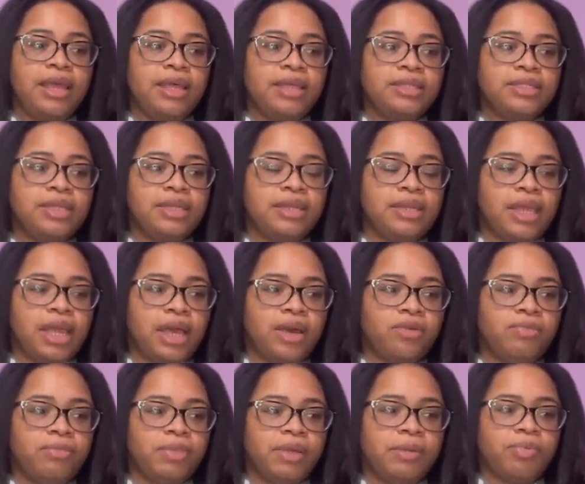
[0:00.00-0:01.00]
to now
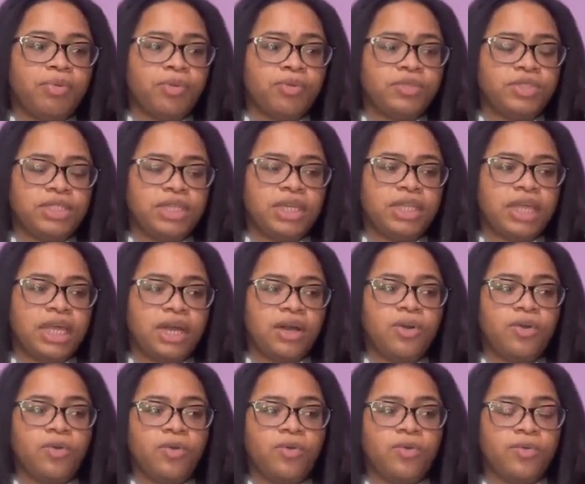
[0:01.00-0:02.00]
be approaching like a
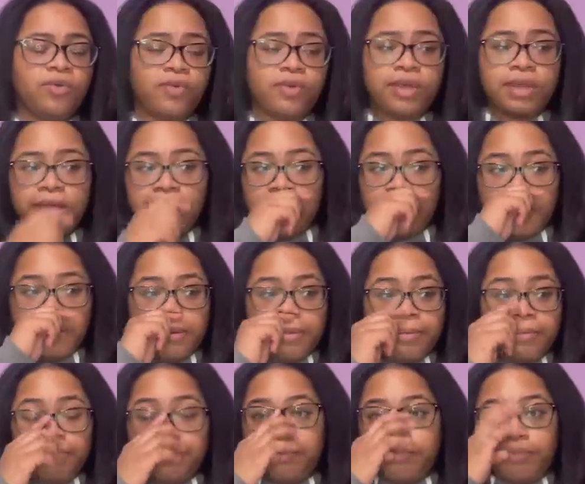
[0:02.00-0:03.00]
whole
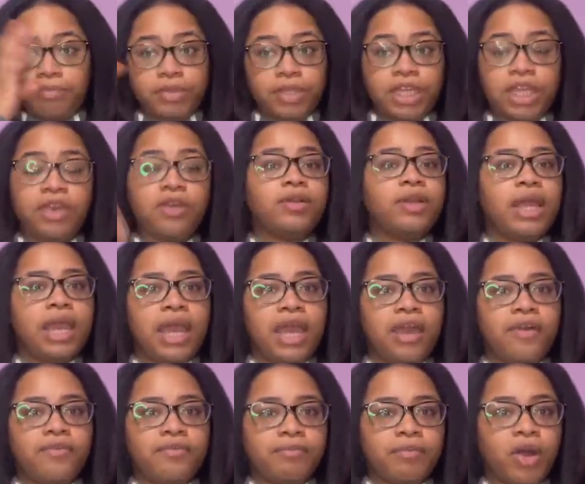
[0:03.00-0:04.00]
year and a
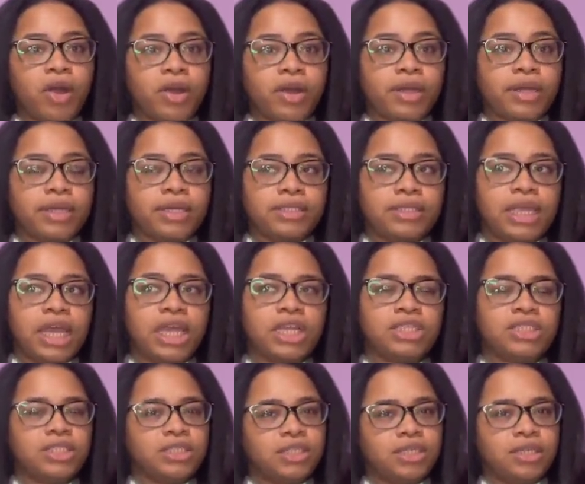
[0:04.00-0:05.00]
half mark. It's
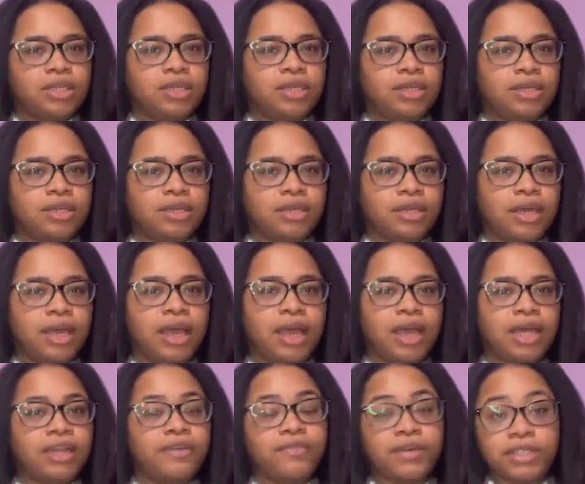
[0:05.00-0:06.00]
actually
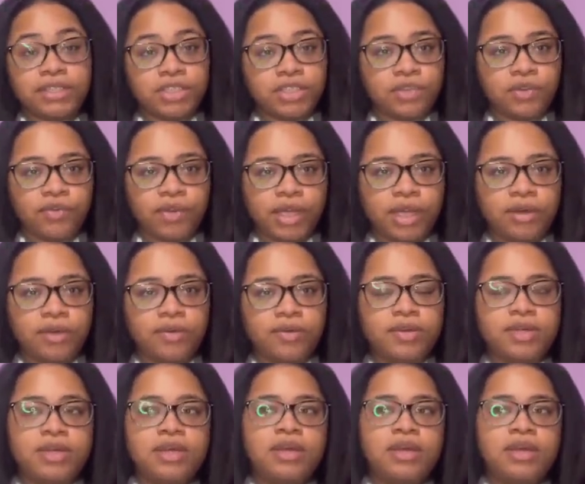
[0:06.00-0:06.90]
kind of unsurreal.